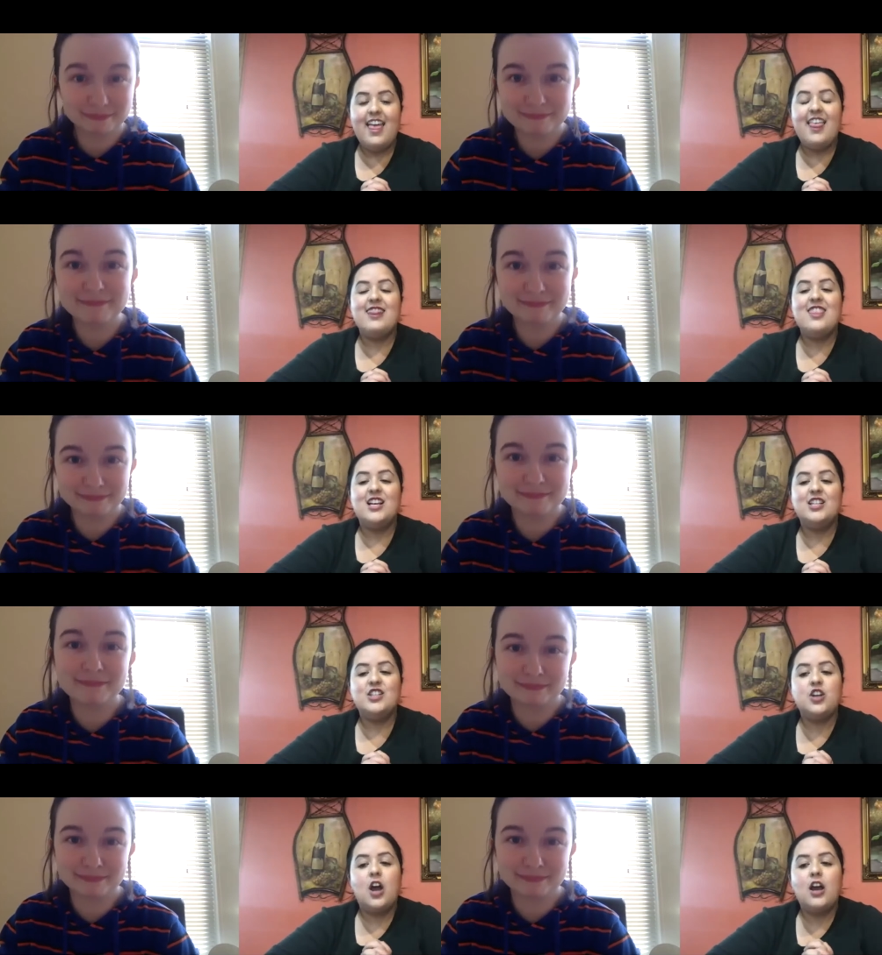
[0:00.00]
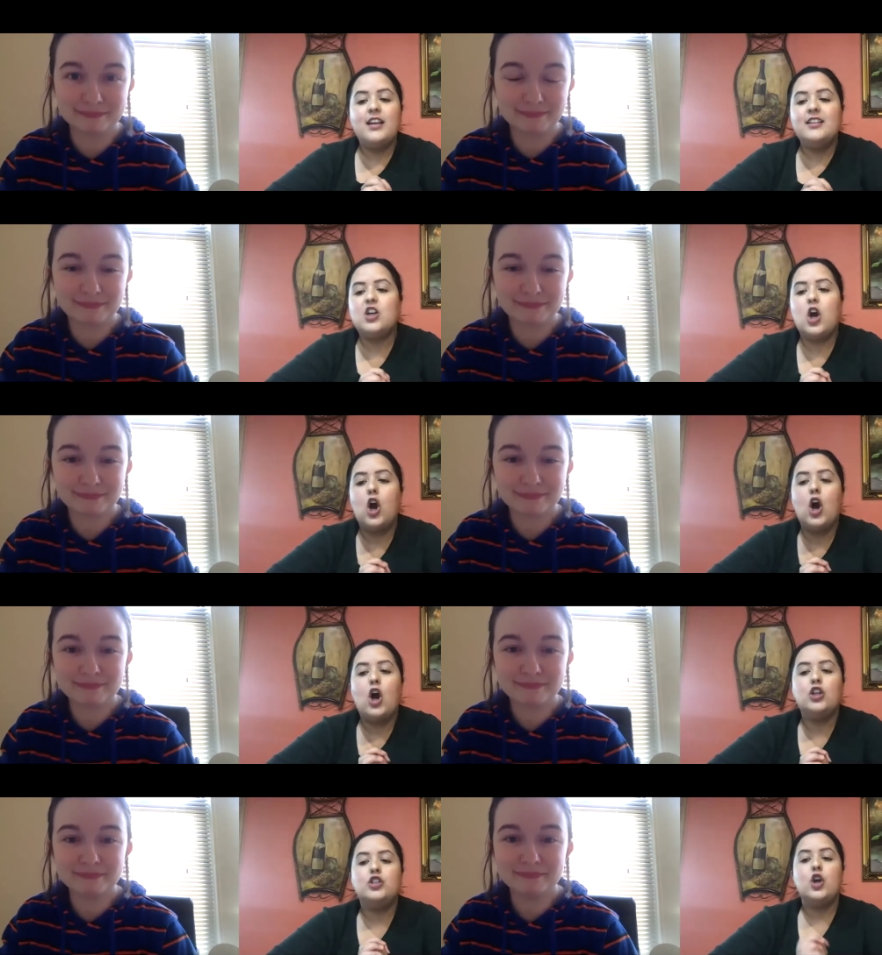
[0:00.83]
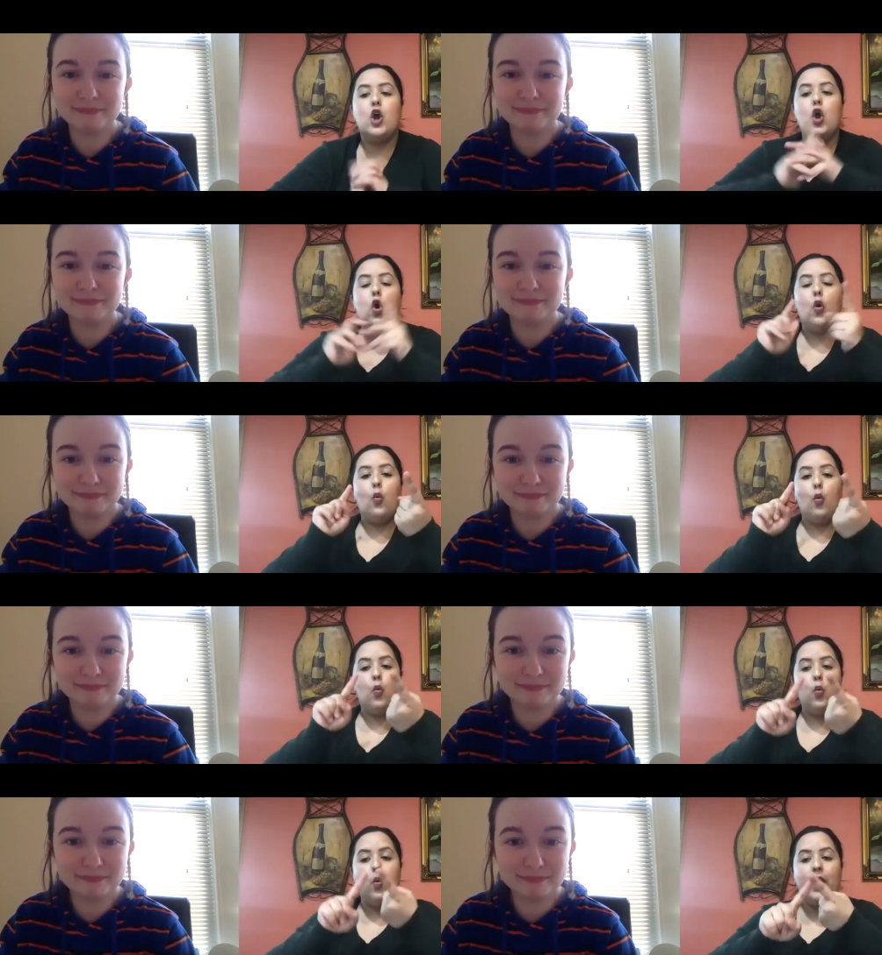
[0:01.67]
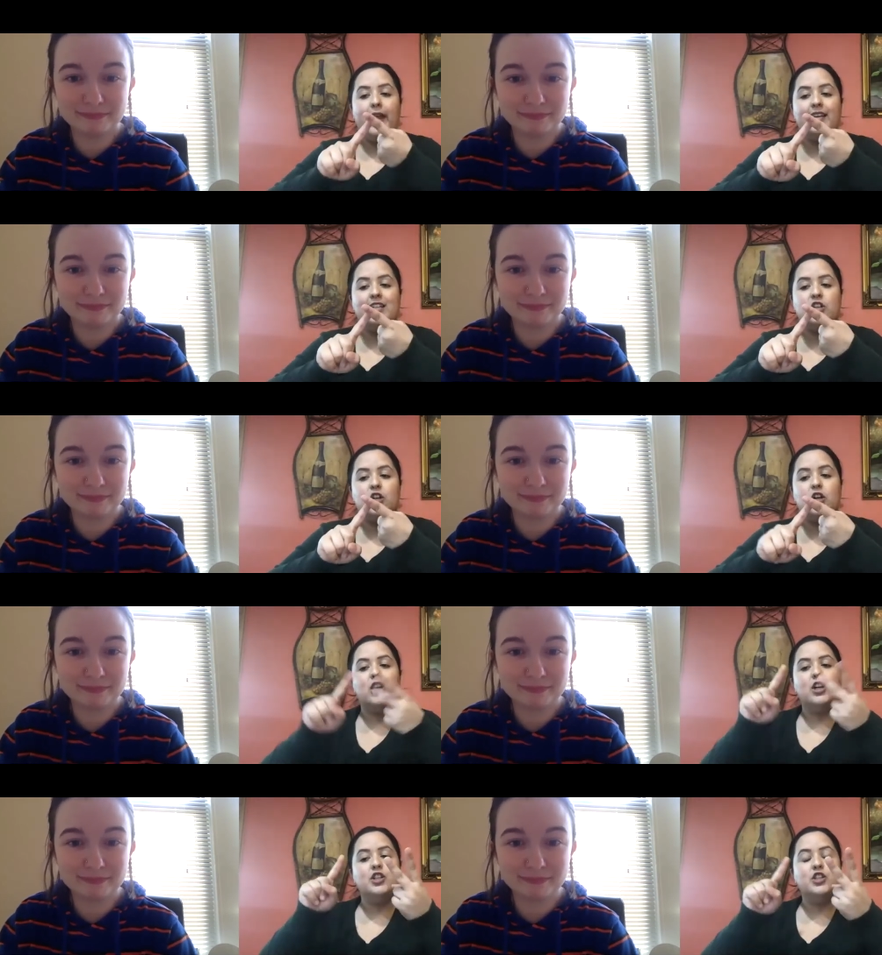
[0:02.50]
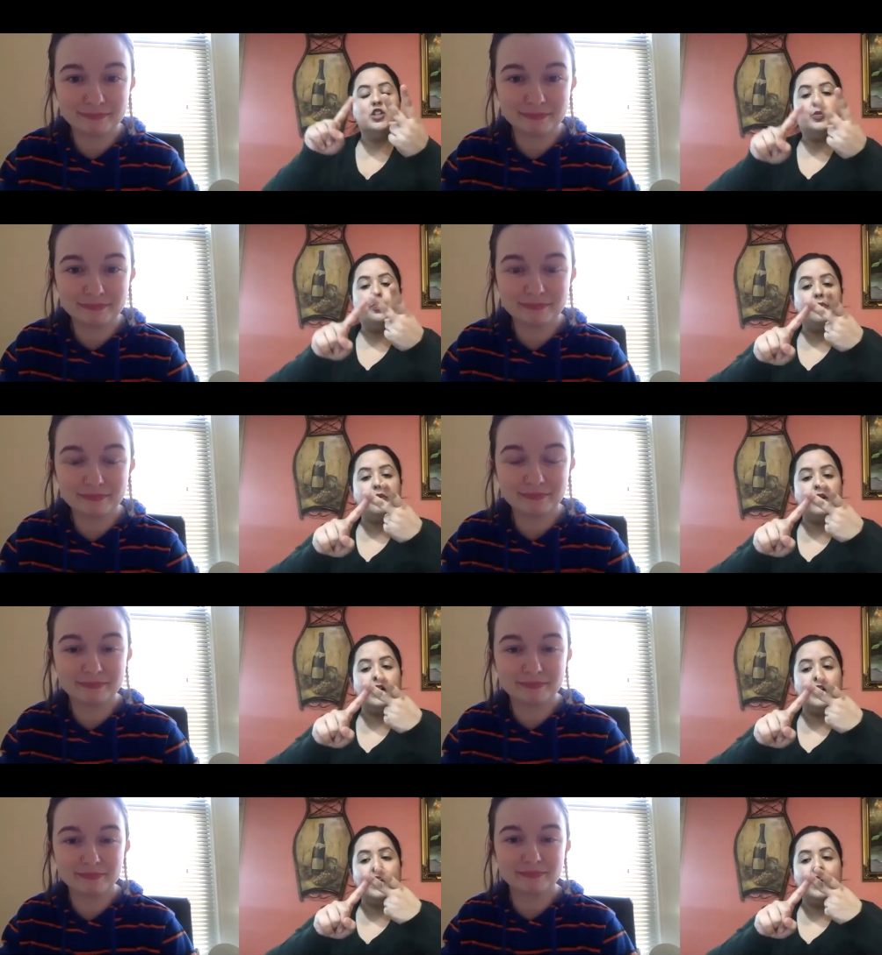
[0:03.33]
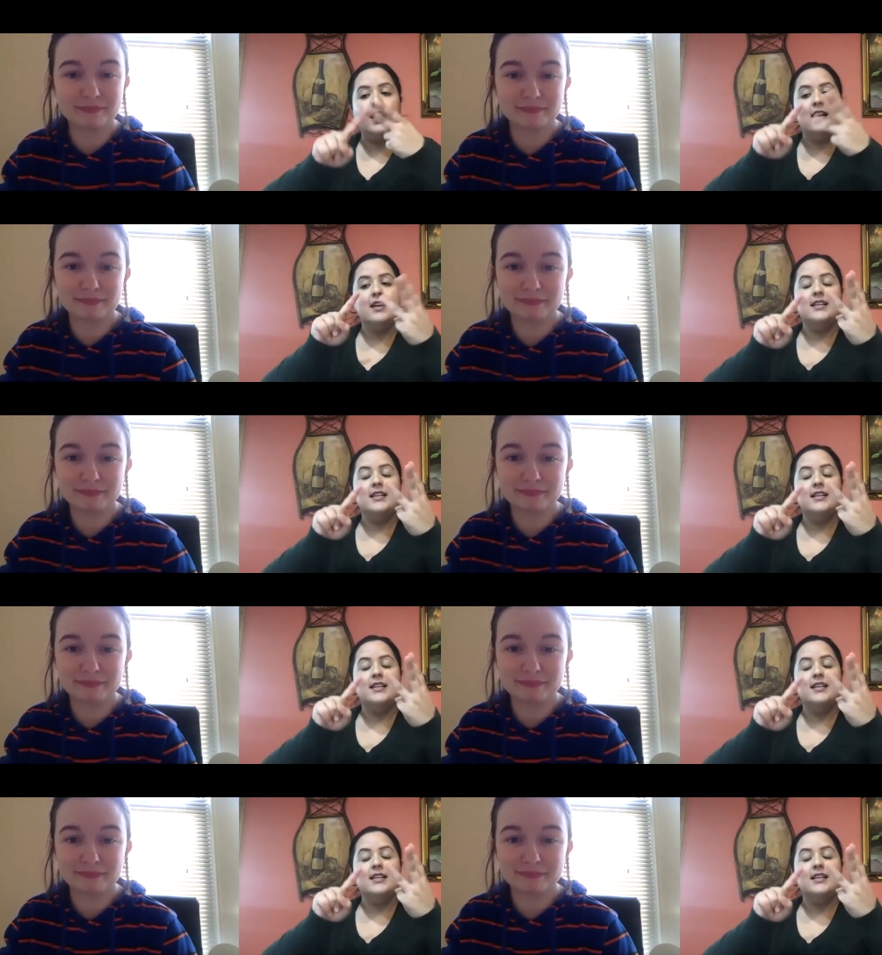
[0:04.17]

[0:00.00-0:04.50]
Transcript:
Speaker 1: The song is called Winter, Spring,